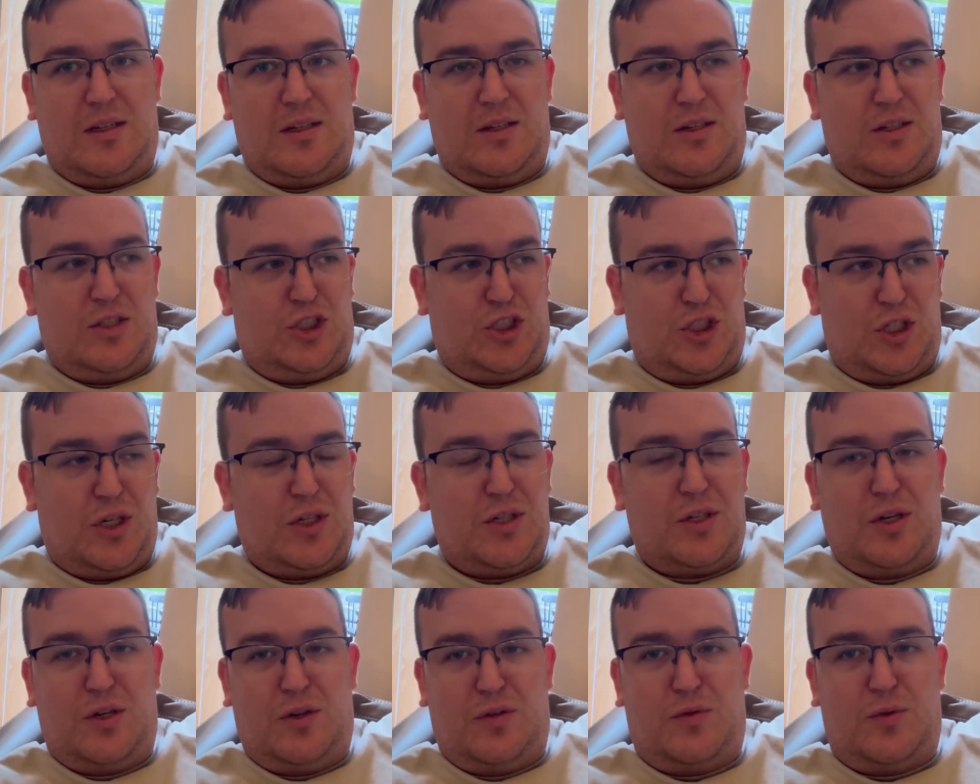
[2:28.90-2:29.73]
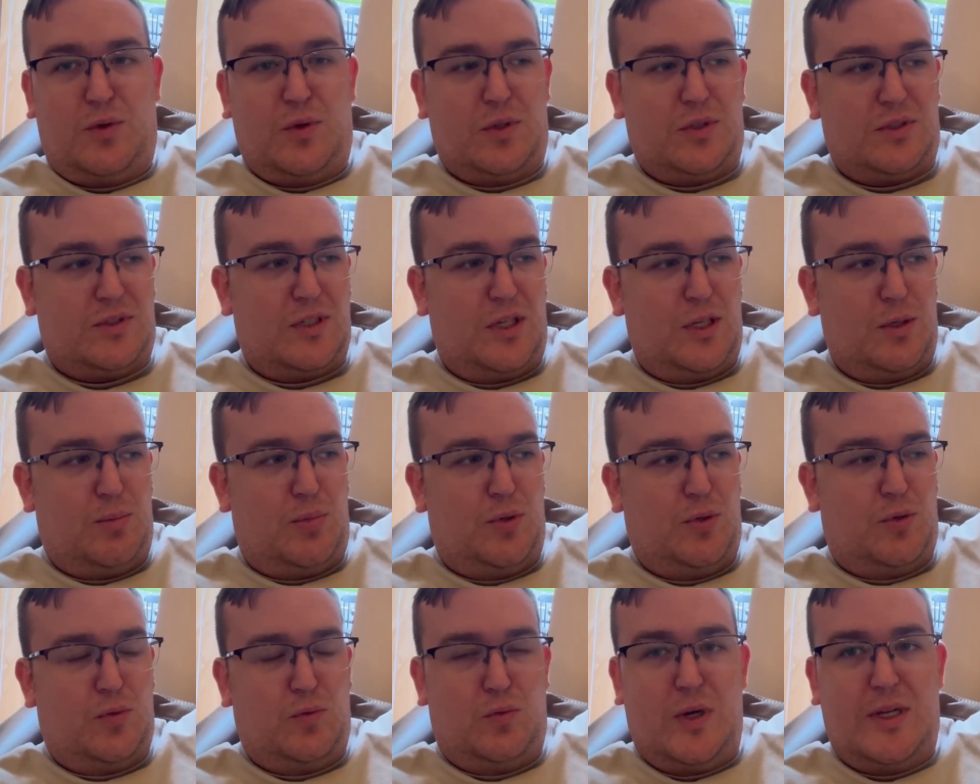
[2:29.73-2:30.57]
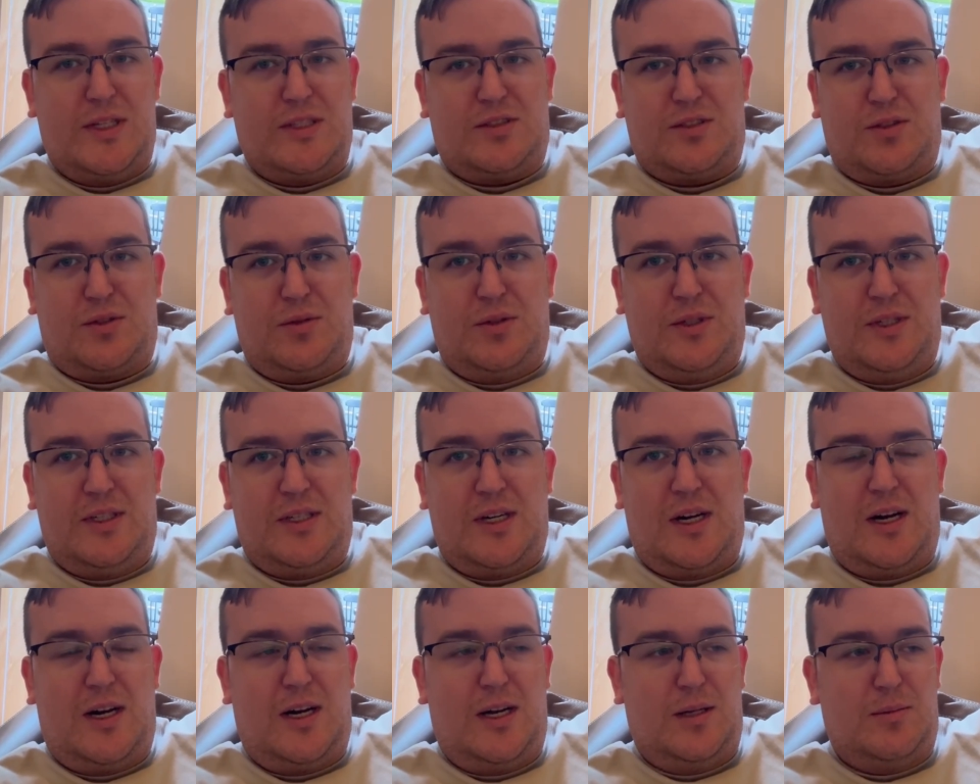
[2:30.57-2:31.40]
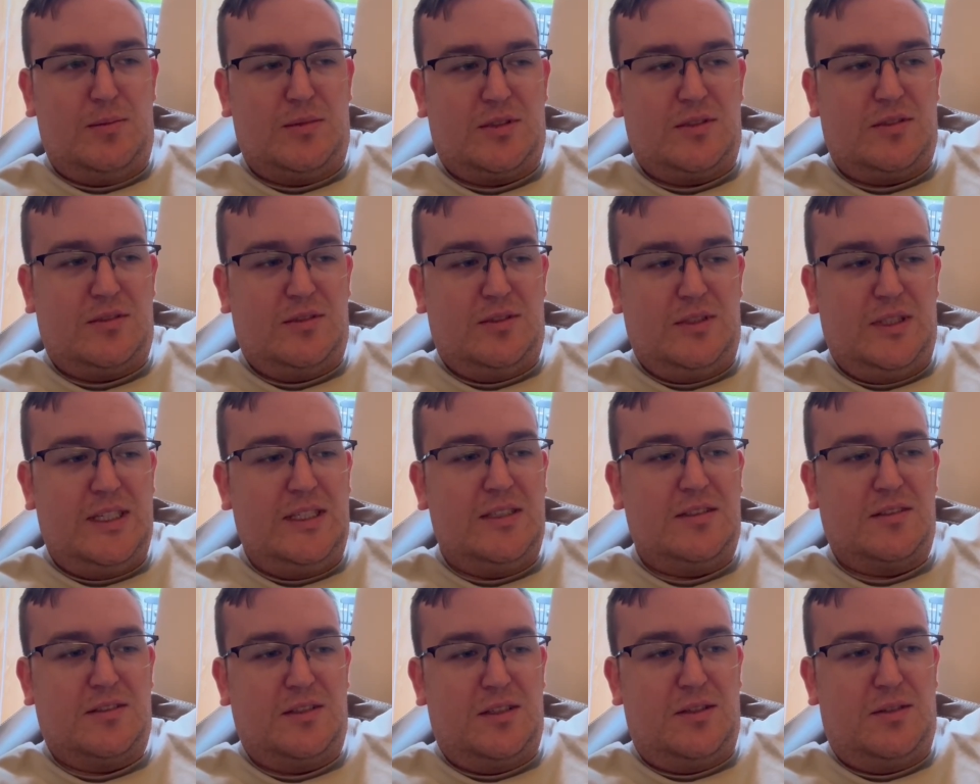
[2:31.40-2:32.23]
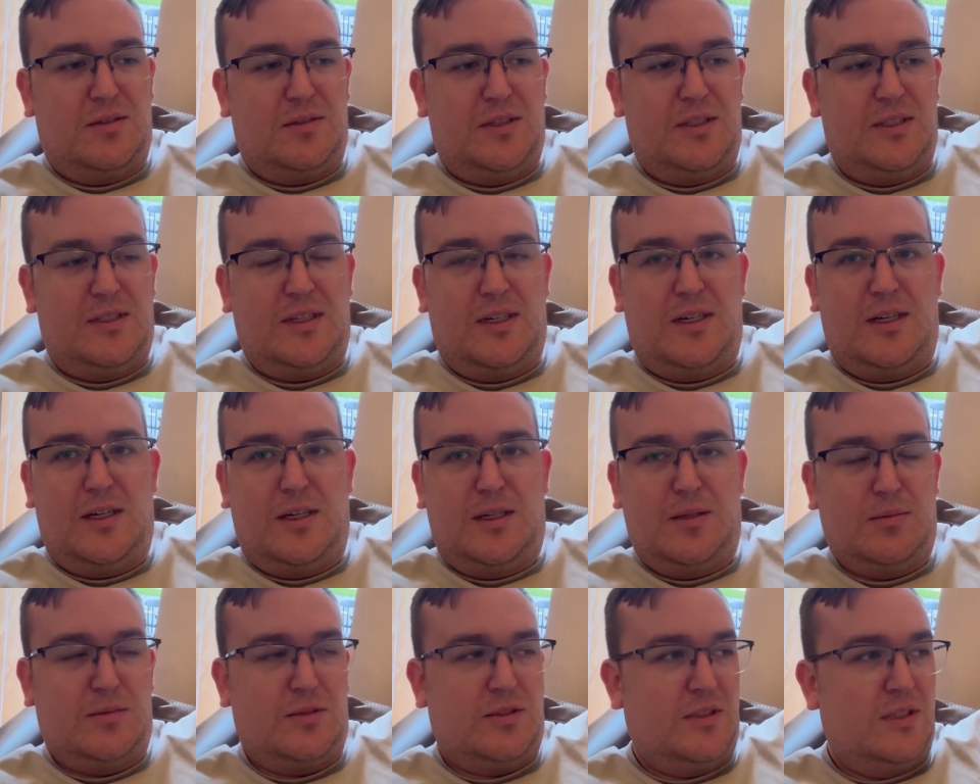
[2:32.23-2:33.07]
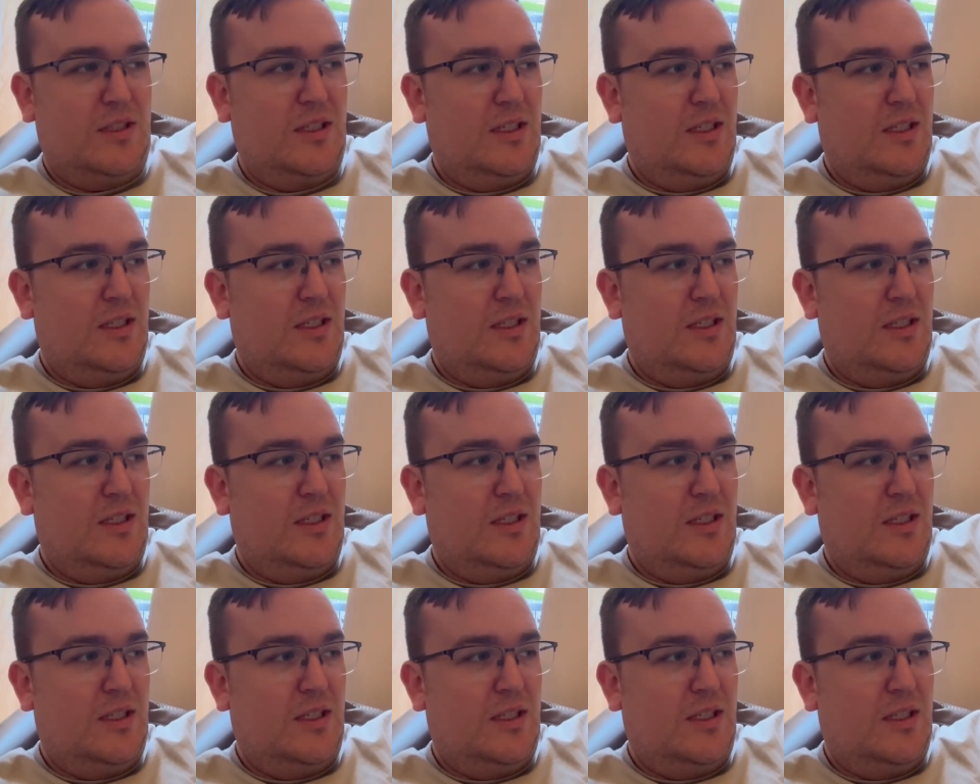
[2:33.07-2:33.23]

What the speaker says: Sheko, for example, rents 3 times, easily 3 times.